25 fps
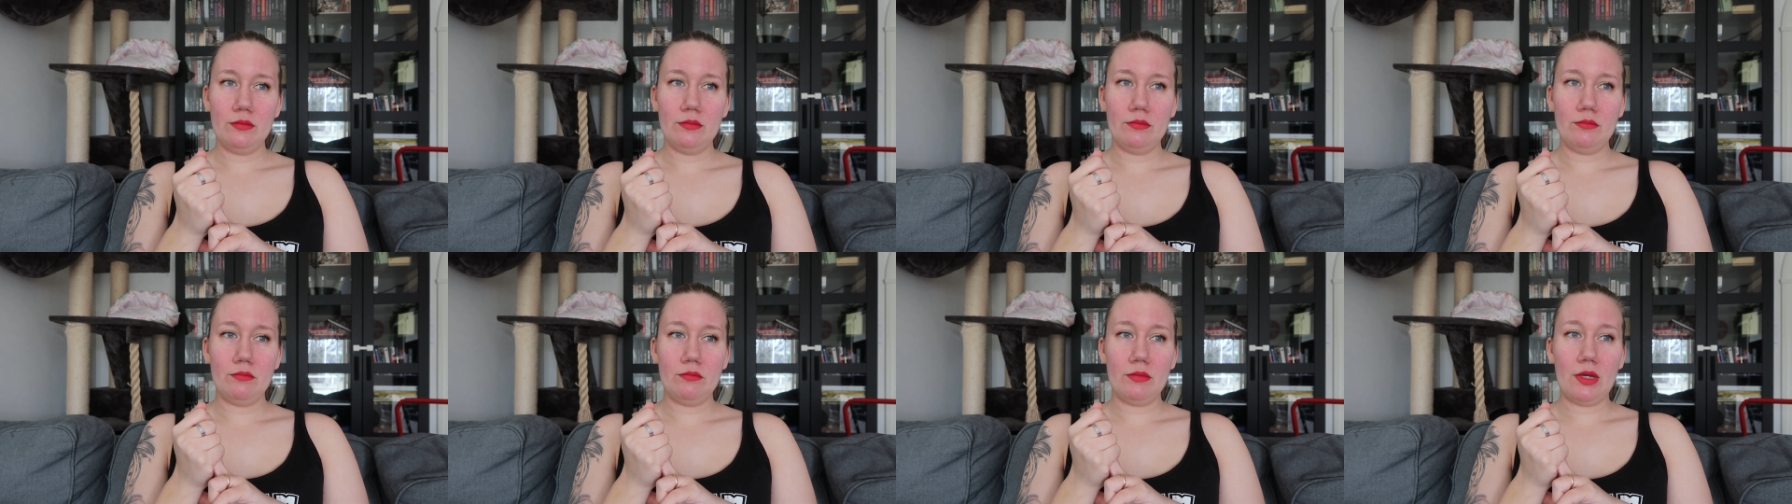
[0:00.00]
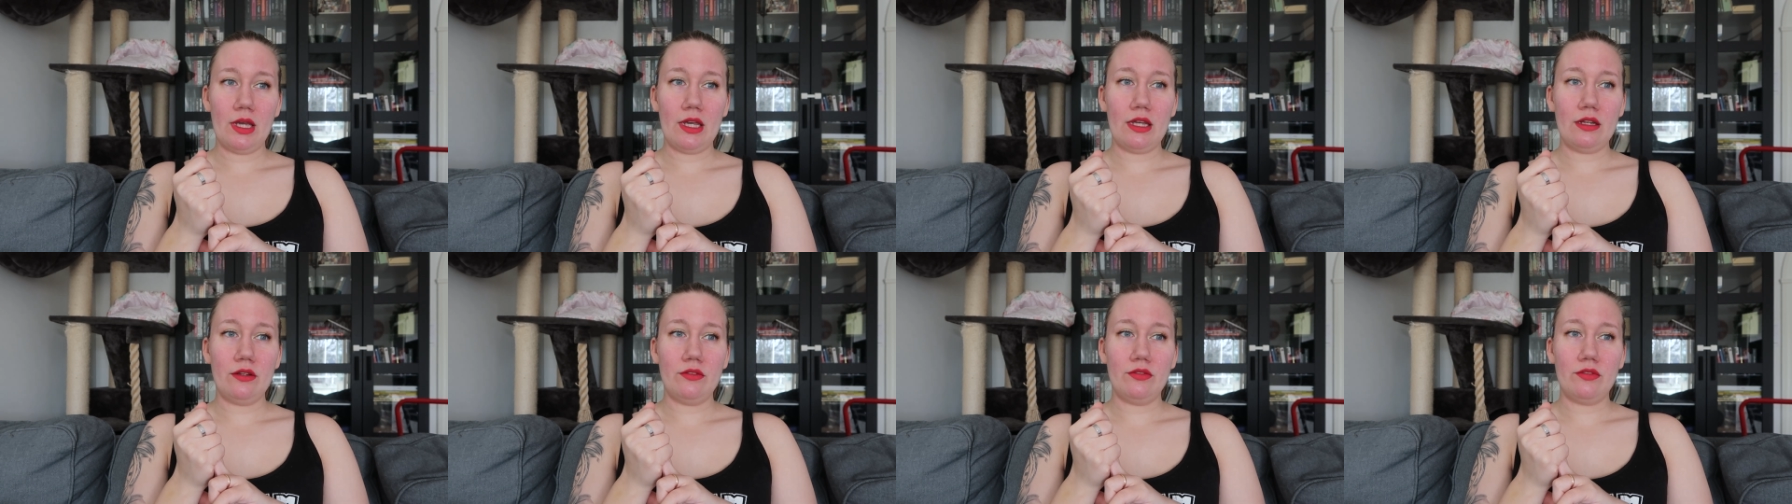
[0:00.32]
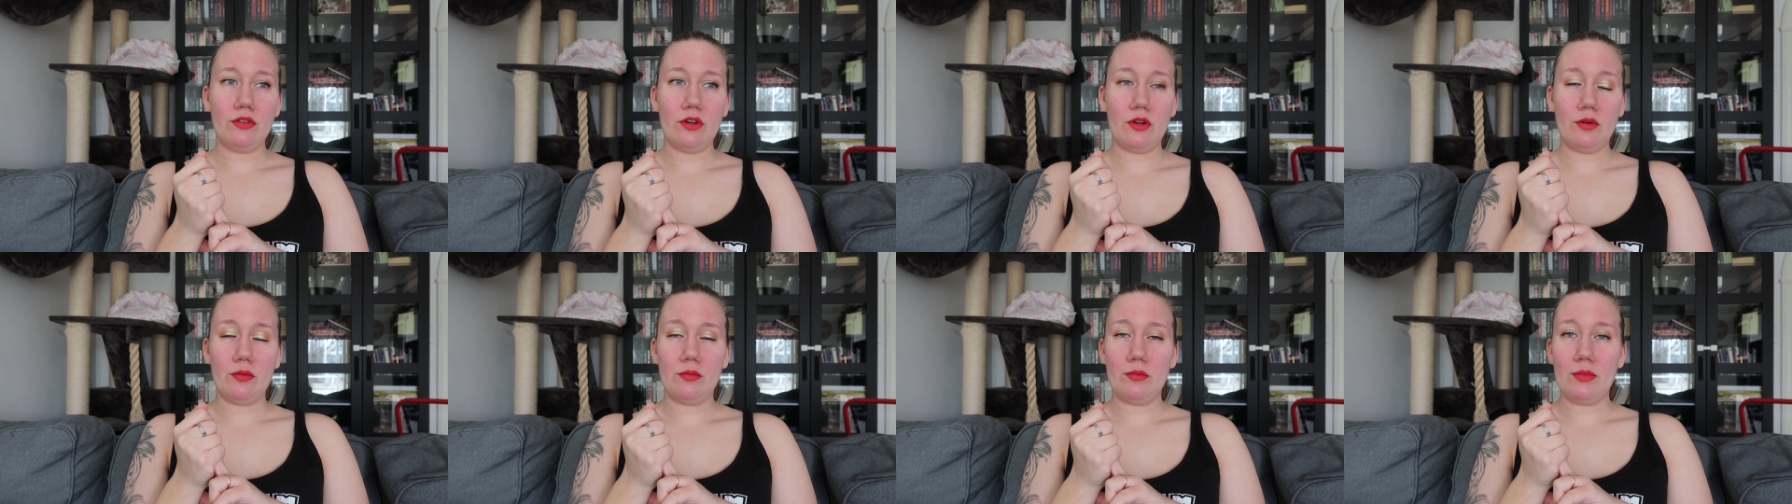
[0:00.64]
made
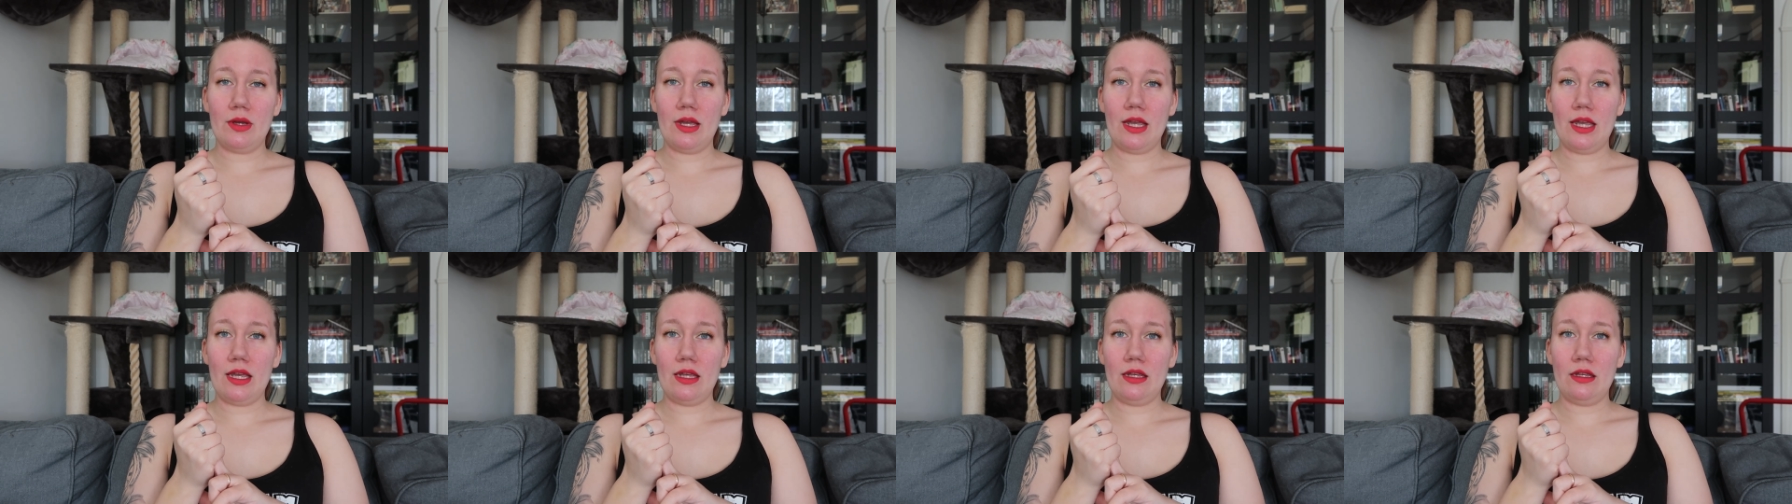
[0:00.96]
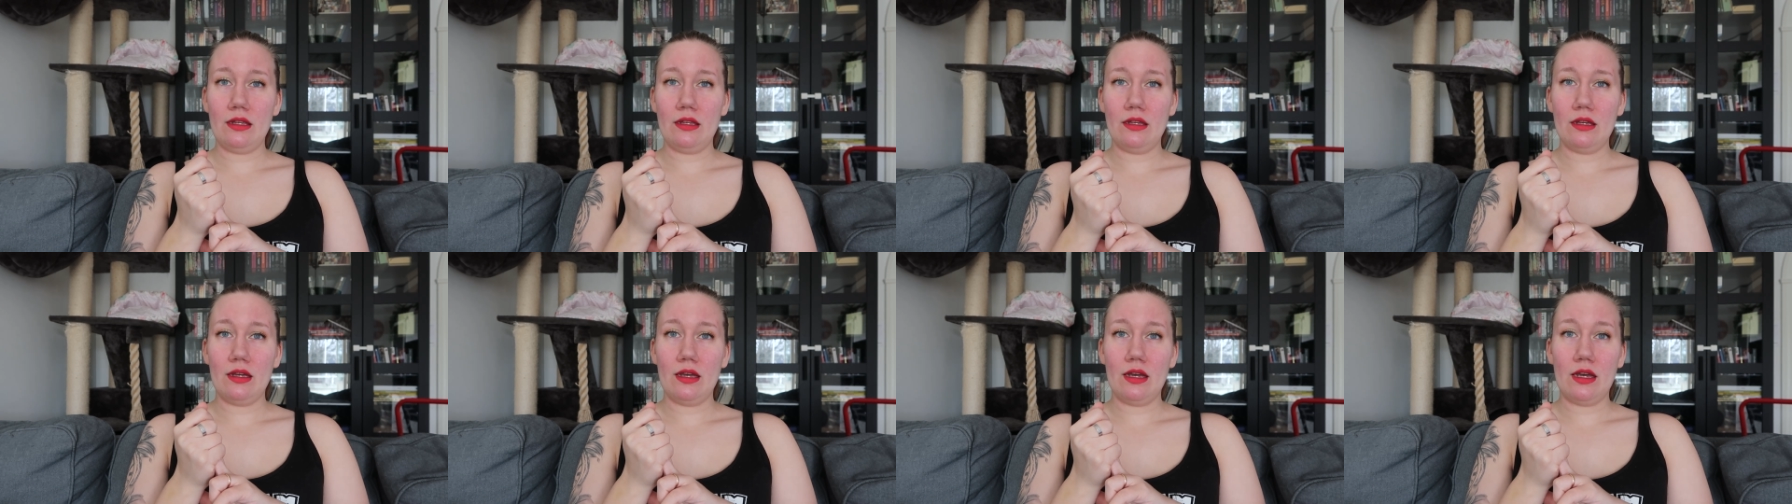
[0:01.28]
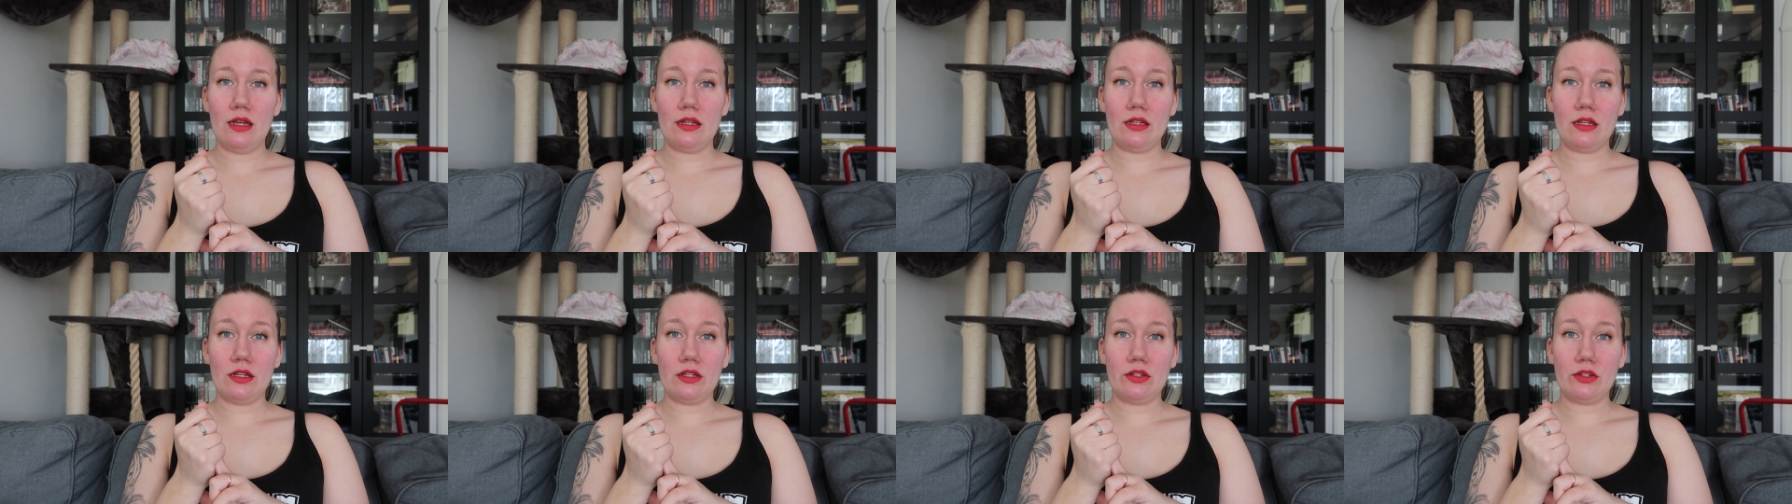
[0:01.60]
from a,
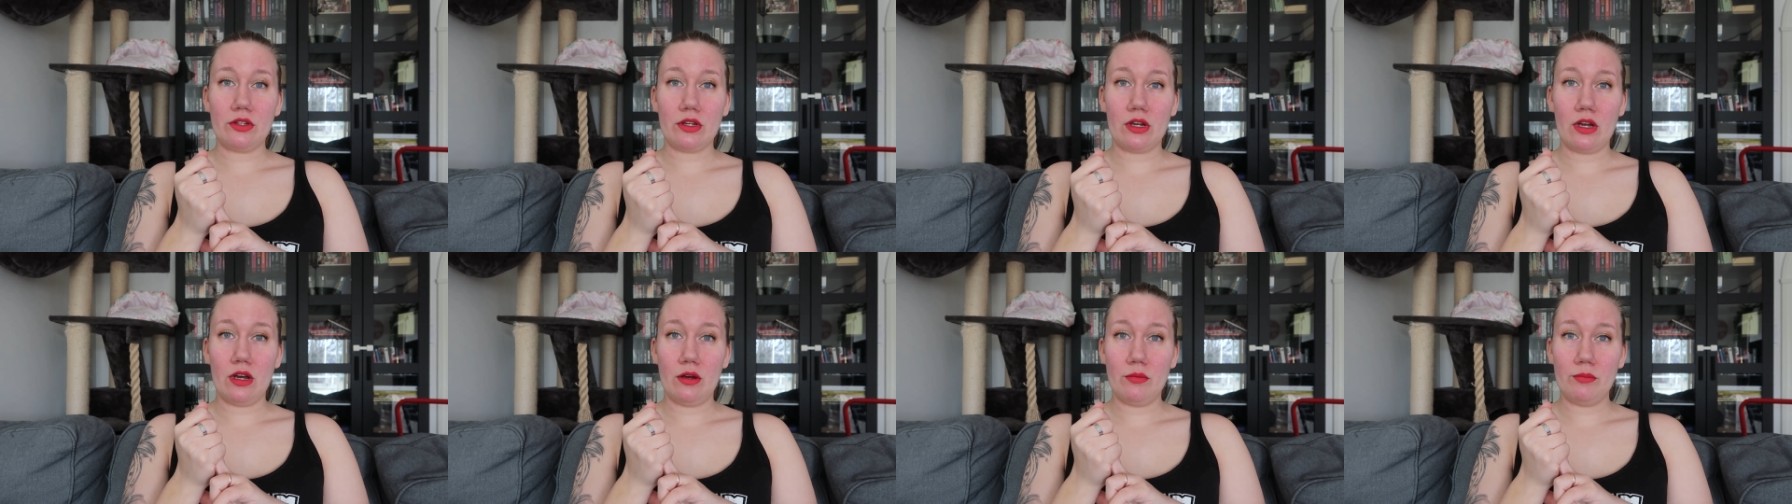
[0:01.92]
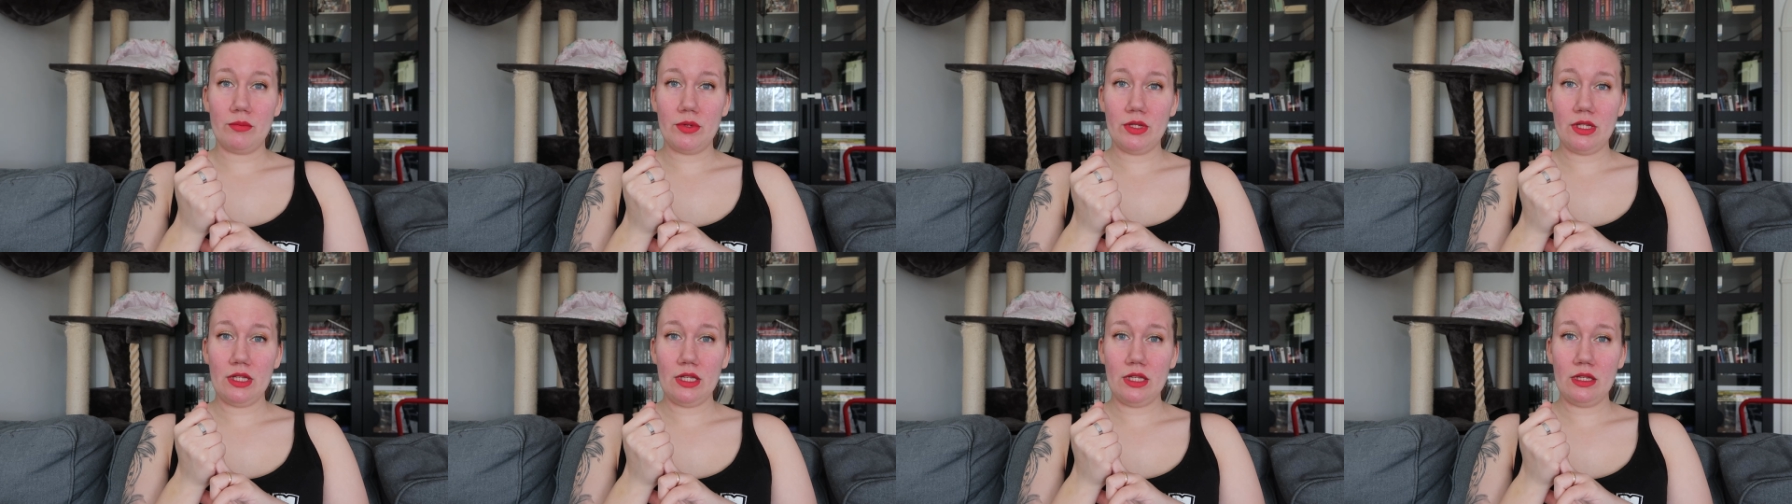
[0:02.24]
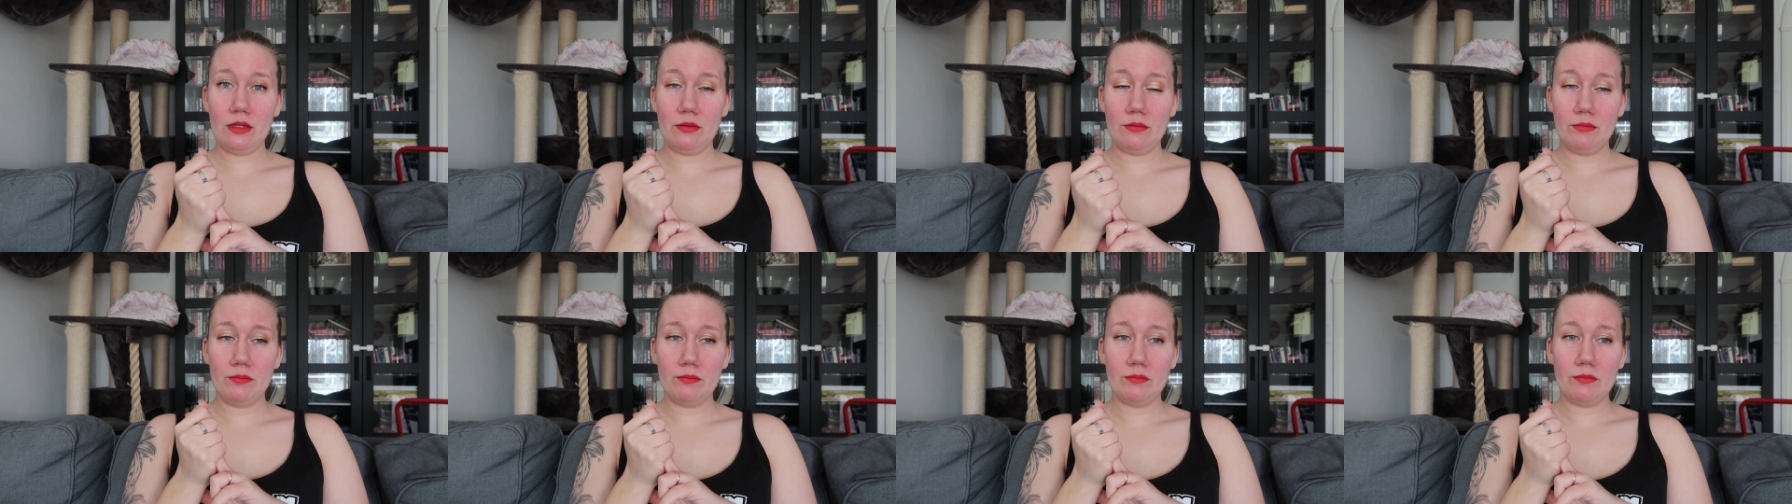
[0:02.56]
another company